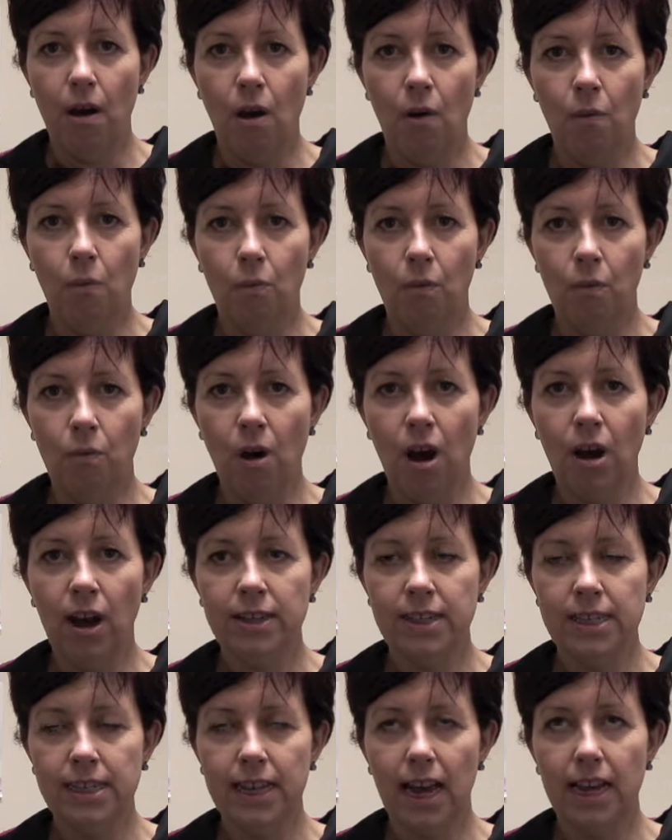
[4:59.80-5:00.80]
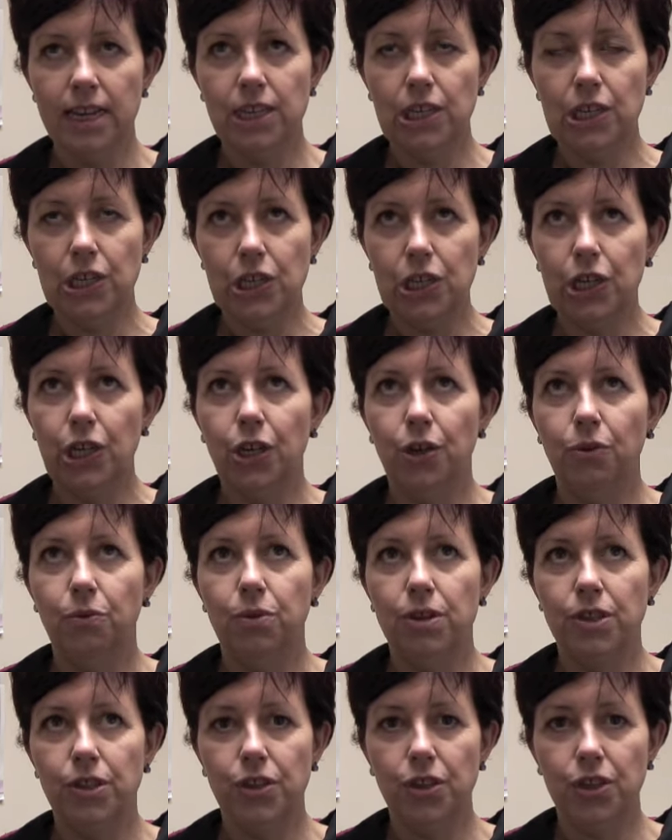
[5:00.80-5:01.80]
what I decided to do
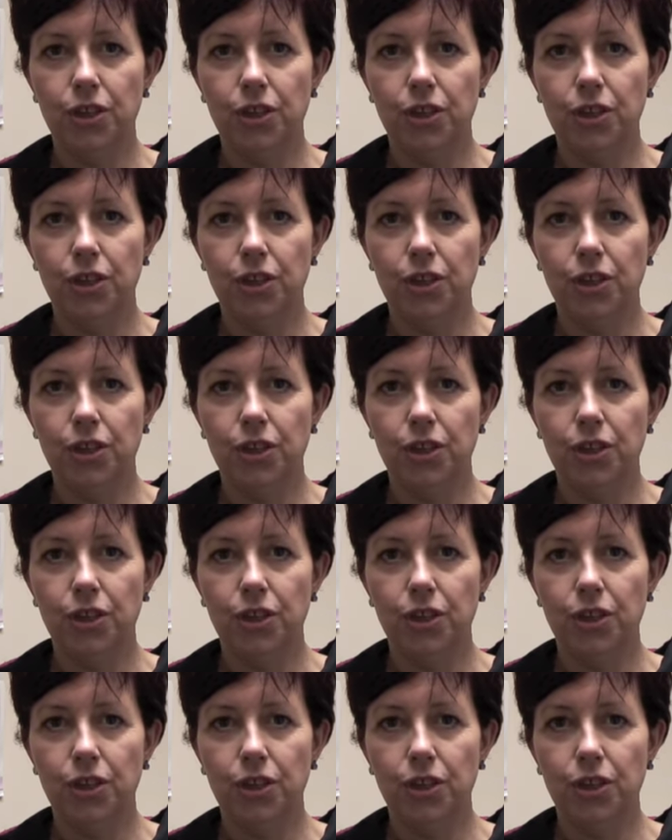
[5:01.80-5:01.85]
was